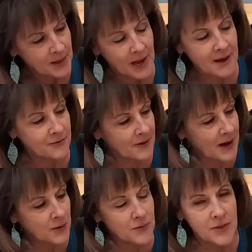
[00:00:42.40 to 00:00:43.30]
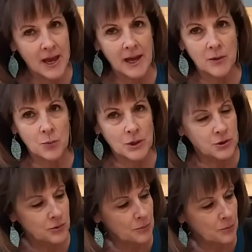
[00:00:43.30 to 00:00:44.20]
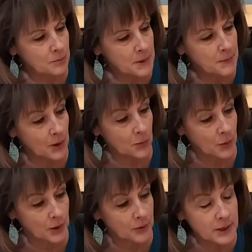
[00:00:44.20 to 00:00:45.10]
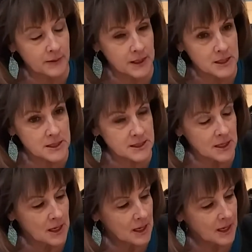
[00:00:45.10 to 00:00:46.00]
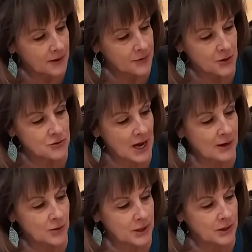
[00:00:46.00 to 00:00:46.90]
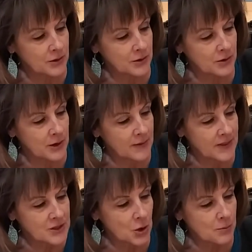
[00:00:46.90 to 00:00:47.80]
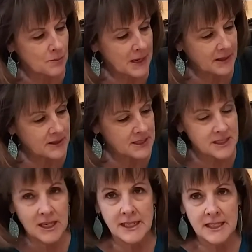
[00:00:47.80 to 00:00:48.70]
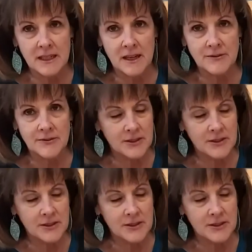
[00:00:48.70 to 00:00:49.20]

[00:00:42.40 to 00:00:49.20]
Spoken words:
I found that when people are wearing these, if they're down here, they don't make this tight enough,